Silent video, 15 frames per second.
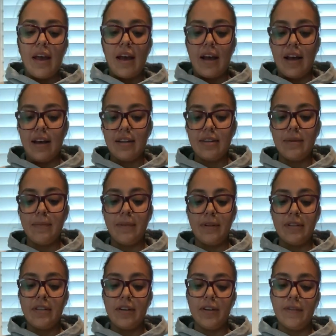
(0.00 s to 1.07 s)
And
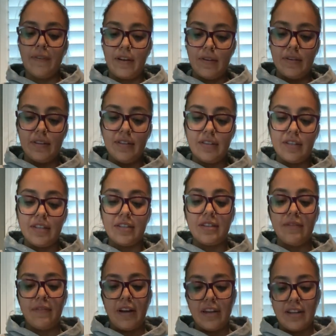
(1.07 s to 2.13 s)
military veterans is
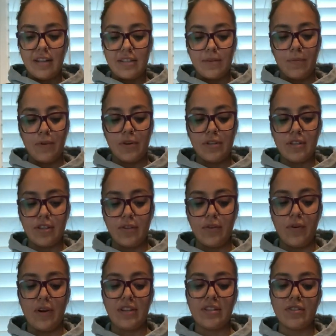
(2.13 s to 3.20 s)
defined as a person
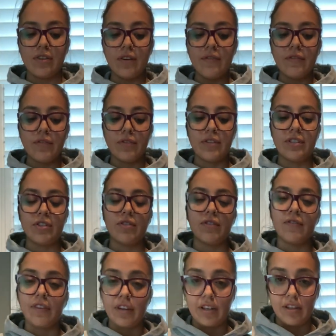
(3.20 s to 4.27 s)
who has served or is
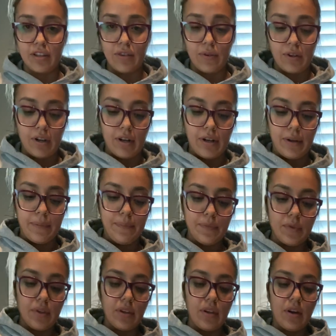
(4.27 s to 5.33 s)
serving in the
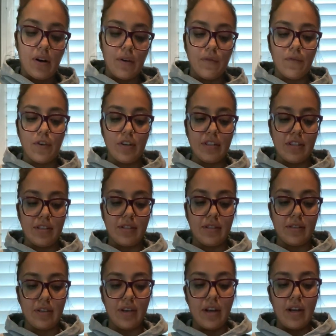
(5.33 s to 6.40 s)
armed forces.
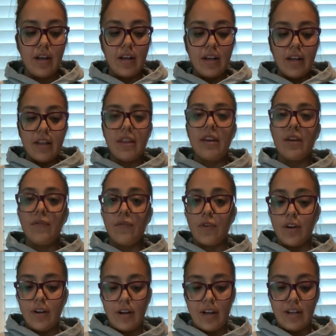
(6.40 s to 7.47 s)

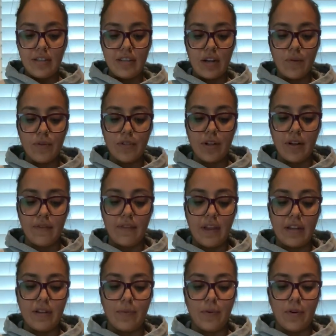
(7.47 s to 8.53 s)
Therefore, I stand resolved
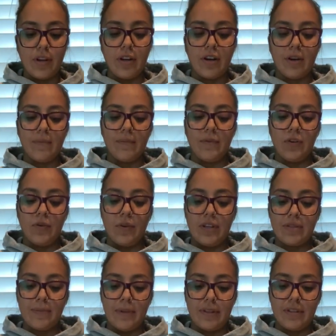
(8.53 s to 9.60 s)
that deporting our
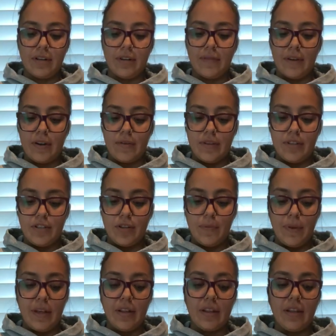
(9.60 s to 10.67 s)
U.S. military veterans should
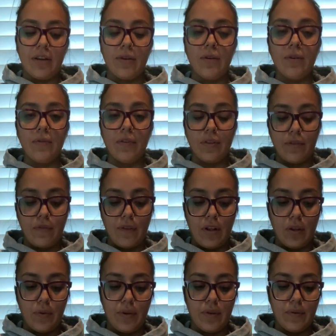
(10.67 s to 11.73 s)
be illegal for the
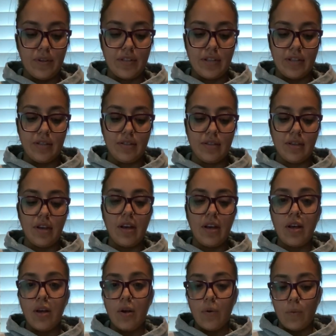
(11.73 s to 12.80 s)
following reasons.
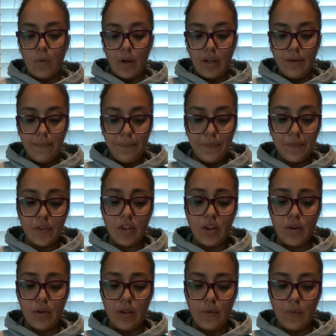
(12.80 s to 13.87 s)
1, the
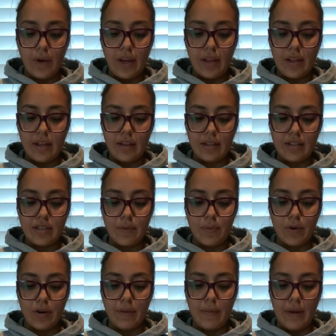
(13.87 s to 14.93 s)
only way that these
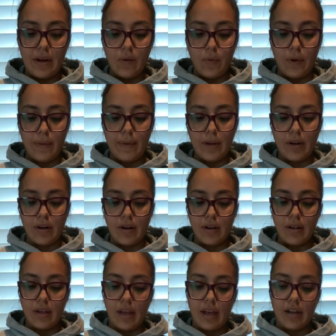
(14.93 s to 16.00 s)
deported men and women
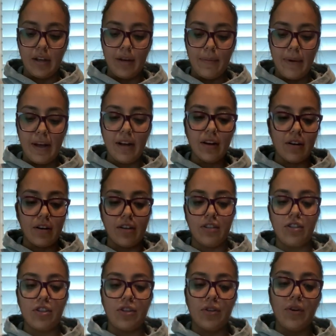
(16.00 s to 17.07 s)
can come back
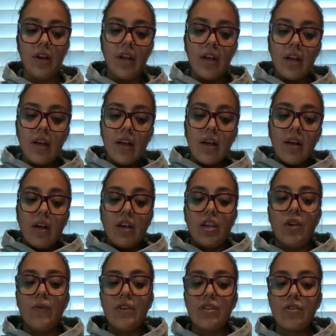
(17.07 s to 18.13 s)
onto
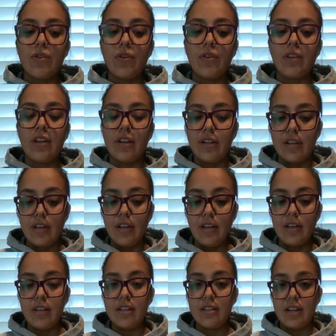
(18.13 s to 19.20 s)
U.S. soil legally
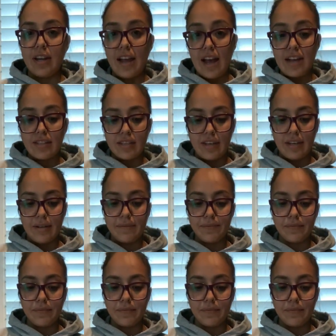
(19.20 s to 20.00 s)
is in a casket.